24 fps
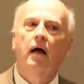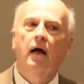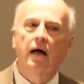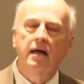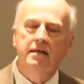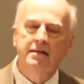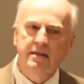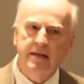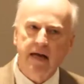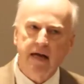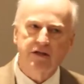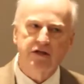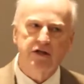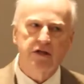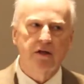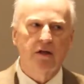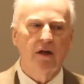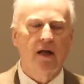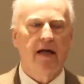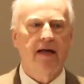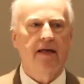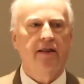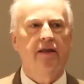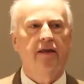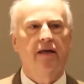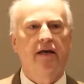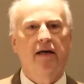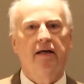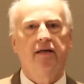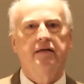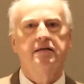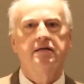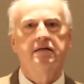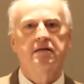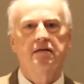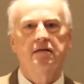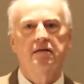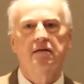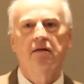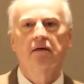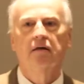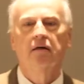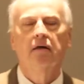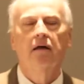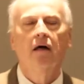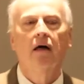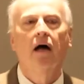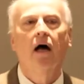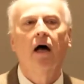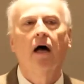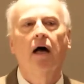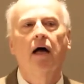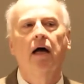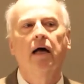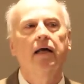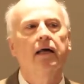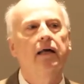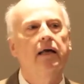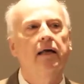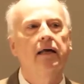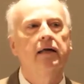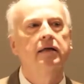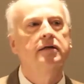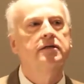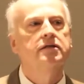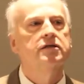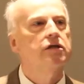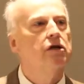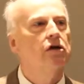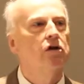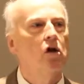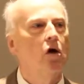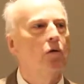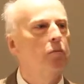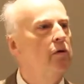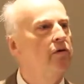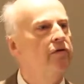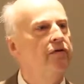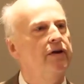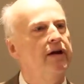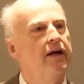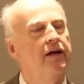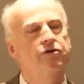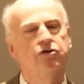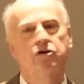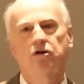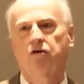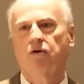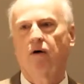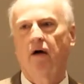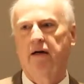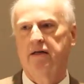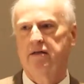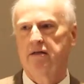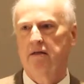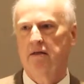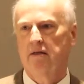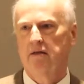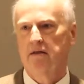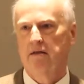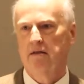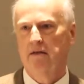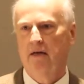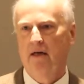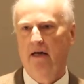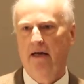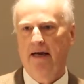a session like this is the global financial crisis.